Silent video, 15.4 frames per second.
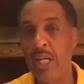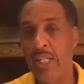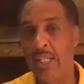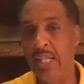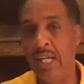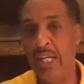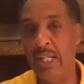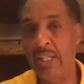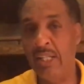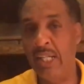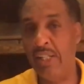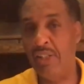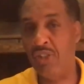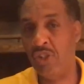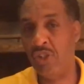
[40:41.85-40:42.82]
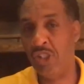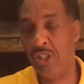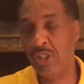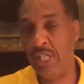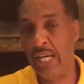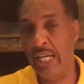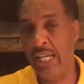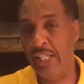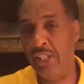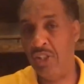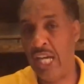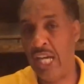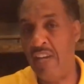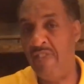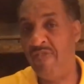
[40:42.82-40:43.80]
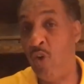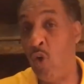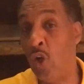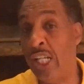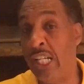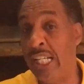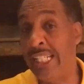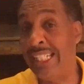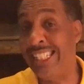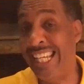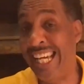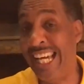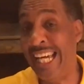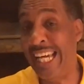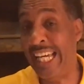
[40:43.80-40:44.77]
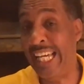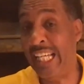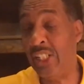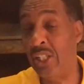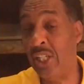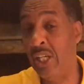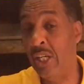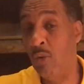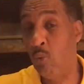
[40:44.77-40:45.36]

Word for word: And then he stayed he stayed 40 days